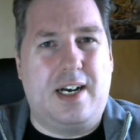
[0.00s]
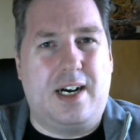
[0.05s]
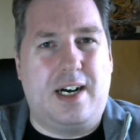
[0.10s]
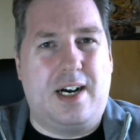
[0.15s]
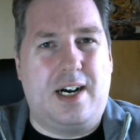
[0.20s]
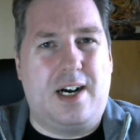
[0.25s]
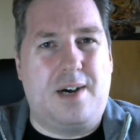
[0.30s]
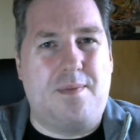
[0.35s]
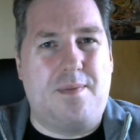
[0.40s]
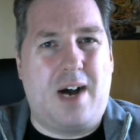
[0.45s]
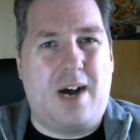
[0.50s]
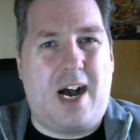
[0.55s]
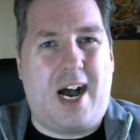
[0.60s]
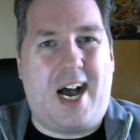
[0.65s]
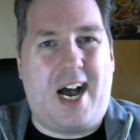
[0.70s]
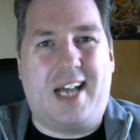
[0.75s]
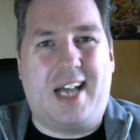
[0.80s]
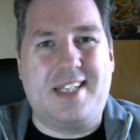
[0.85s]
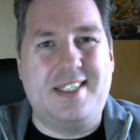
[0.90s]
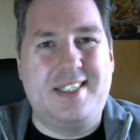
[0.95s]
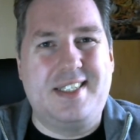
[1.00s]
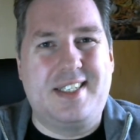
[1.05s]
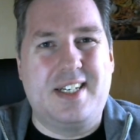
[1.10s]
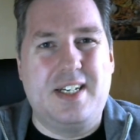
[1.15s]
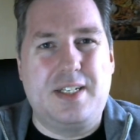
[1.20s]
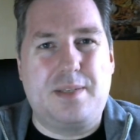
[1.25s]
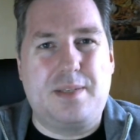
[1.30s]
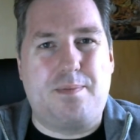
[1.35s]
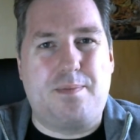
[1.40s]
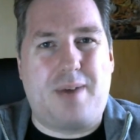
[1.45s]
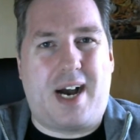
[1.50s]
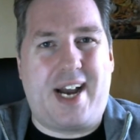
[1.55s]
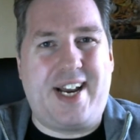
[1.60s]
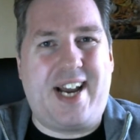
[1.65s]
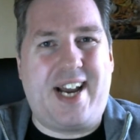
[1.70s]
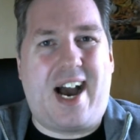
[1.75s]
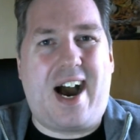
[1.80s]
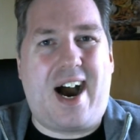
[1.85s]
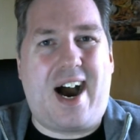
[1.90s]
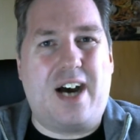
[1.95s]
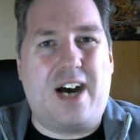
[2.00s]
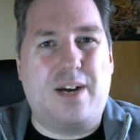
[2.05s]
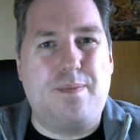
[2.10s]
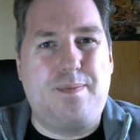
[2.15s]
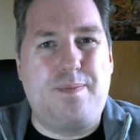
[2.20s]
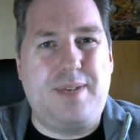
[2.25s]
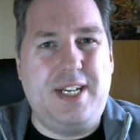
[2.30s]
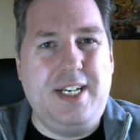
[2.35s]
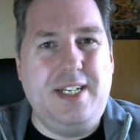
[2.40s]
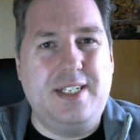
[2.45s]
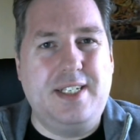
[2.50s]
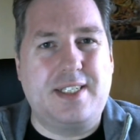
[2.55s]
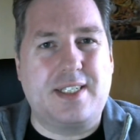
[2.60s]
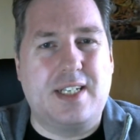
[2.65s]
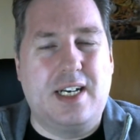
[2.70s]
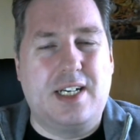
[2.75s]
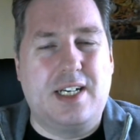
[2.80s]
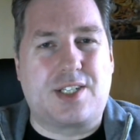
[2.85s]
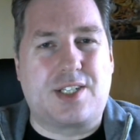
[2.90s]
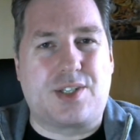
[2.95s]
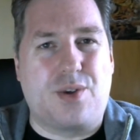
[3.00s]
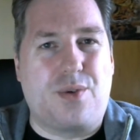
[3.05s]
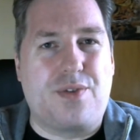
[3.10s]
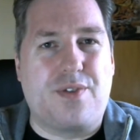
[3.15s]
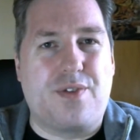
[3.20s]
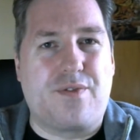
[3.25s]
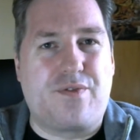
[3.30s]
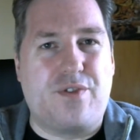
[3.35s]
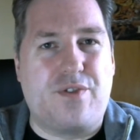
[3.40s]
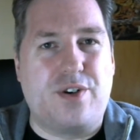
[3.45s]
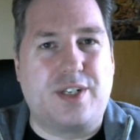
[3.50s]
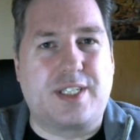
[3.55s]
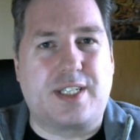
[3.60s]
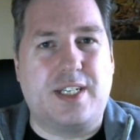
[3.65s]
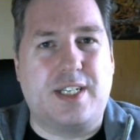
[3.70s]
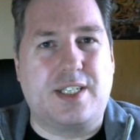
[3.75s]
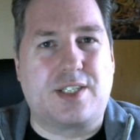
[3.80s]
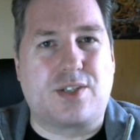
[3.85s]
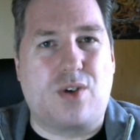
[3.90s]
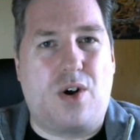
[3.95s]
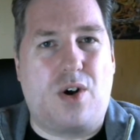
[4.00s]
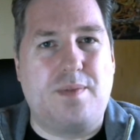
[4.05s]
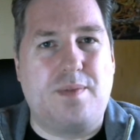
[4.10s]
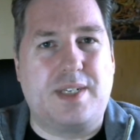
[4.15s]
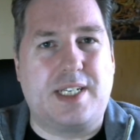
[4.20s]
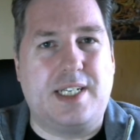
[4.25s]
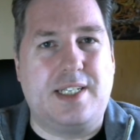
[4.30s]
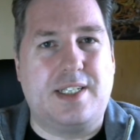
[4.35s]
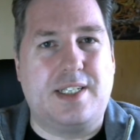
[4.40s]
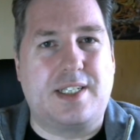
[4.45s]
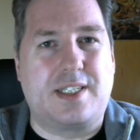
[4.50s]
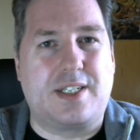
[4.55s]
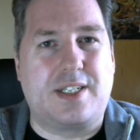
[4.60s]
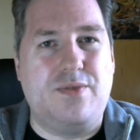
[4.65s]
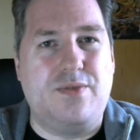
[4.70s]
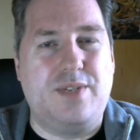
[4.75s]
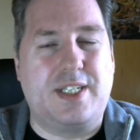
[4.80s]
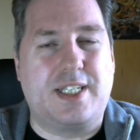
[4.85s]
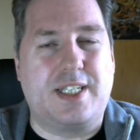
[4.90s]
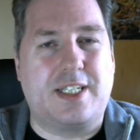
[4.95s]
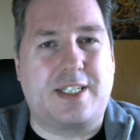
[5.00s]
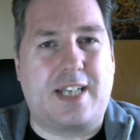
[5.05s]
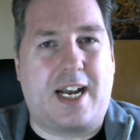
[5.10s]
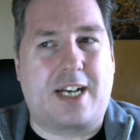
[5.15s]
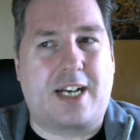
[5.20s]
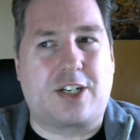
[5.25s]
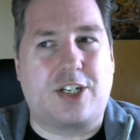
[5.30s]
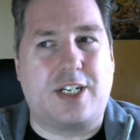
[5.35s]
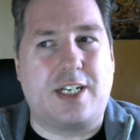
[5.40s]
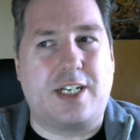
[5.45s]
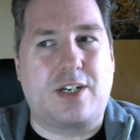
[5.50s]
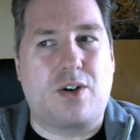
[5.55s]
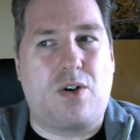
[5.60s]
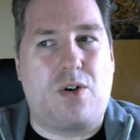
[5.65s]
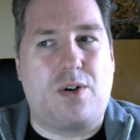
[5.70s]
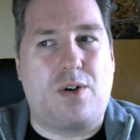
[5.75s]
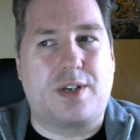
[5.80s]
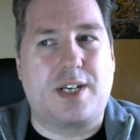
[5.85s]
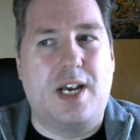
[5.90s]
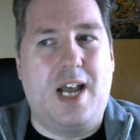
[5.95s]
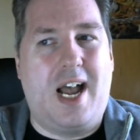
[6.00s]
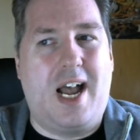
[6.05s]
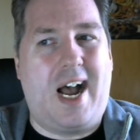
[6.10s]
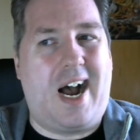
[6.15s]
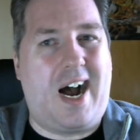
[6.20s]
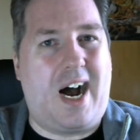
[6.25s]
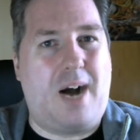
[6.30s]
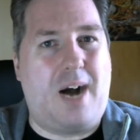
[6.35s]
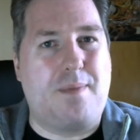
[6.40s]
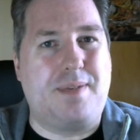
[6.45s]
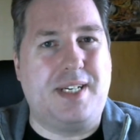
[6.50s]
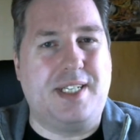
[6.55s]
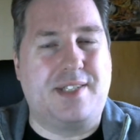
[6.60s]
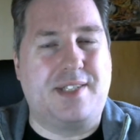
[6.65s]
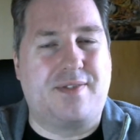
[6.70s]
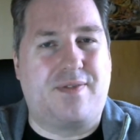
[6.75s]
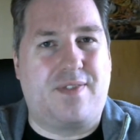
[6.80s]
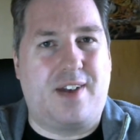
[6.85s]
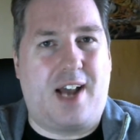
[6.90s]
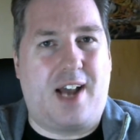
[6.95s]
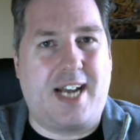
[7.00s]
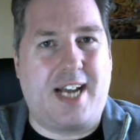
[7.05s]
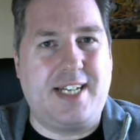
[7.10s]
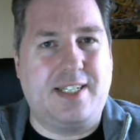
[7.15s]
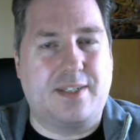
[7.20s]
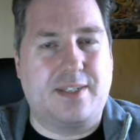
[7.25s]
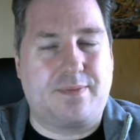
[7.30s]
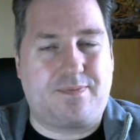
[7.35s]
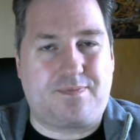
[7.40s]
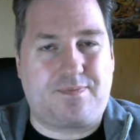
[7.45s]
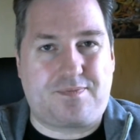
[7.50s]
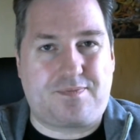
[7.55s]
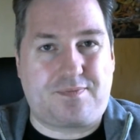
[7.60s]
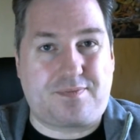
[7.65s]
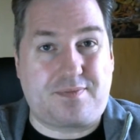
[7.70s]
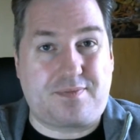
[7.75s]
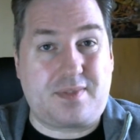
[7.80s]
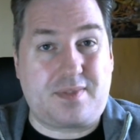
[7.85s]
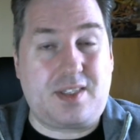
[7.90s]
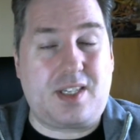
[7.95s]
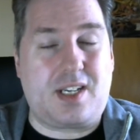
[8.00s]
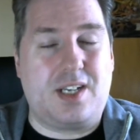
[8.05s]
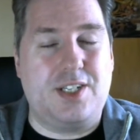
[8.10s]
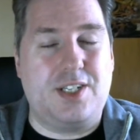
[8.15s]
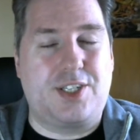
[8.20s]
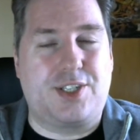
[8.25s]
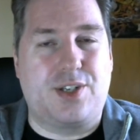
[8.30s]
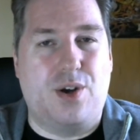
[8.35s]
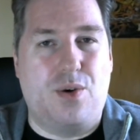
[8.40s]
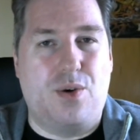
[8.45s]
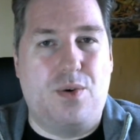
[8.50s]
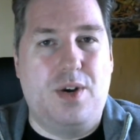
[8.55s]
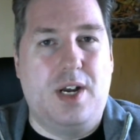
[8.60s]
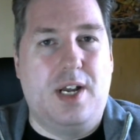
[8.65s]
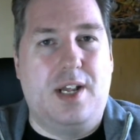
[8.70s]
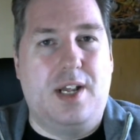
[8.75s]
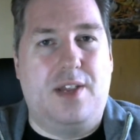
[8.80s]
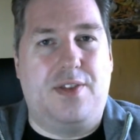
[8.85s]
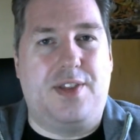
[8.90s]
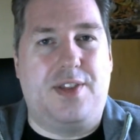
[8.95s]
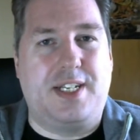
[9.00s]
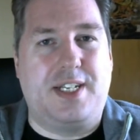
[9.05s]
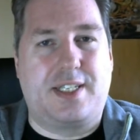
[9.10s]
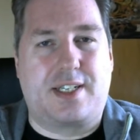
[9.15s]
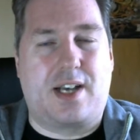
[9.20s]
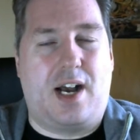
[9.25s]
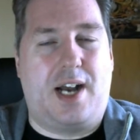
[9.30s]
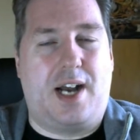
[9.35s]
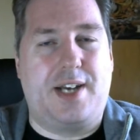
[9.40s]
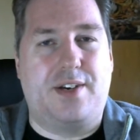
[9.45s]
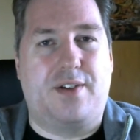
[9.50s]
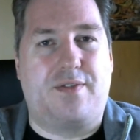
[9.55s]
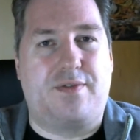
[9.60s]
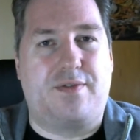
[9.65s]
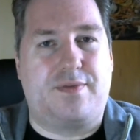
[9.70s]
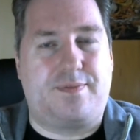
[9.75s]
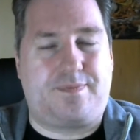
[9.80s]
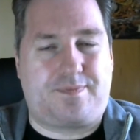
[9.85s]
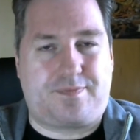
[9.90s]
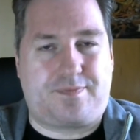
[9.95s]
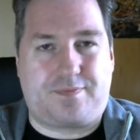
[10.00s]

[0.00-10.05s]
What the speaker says: hunted by harpies. So the first installment in the series is actually called Harpy's Flight. So these kind of